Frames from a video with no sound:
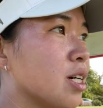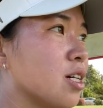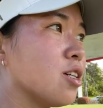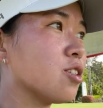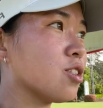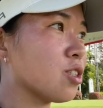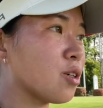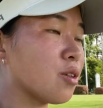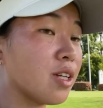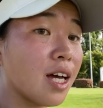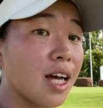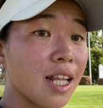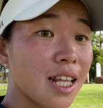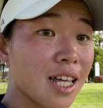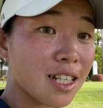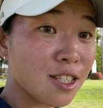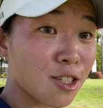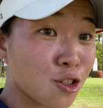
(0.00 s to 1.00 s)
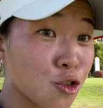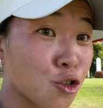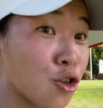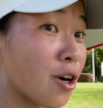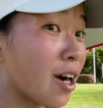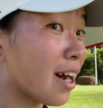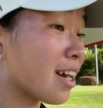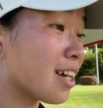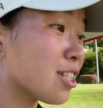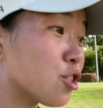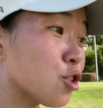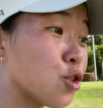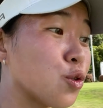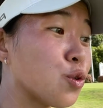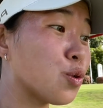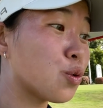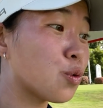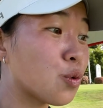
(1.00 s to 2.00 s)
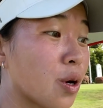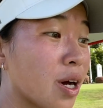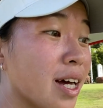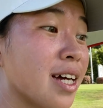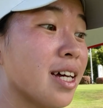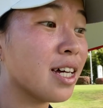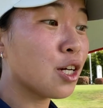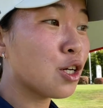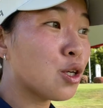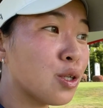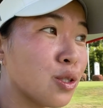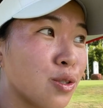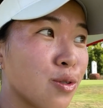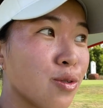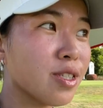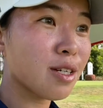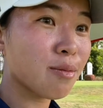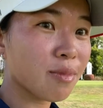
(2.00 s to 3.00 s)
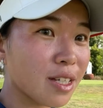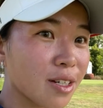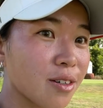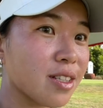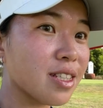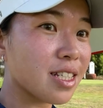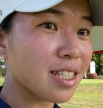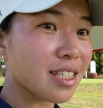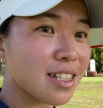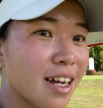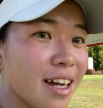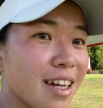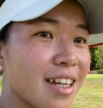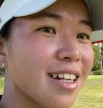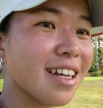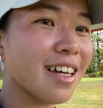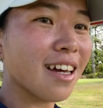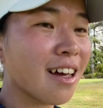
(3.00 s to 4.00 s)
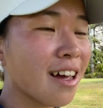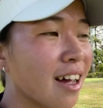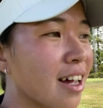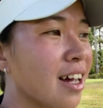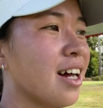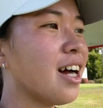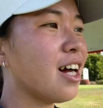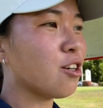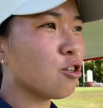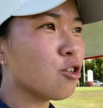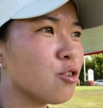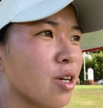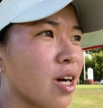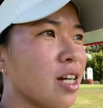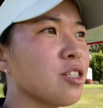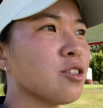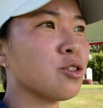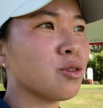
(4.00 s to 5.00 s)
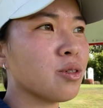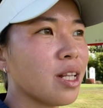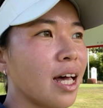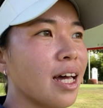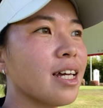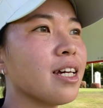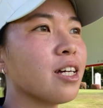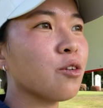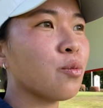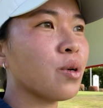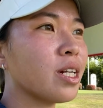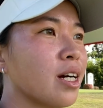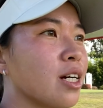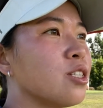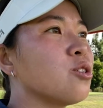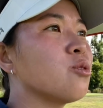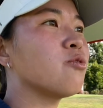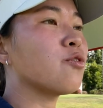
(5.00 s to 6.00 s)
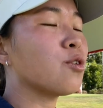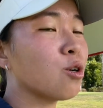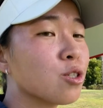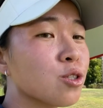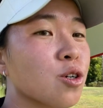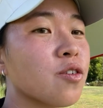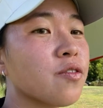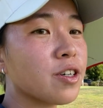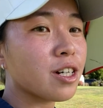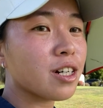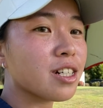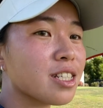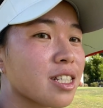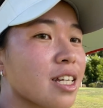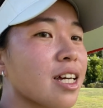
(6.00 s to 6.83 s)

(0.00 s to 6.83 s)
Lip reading: So yeah, let's try to do something on this line. I know you guys also like it when I do voiceovers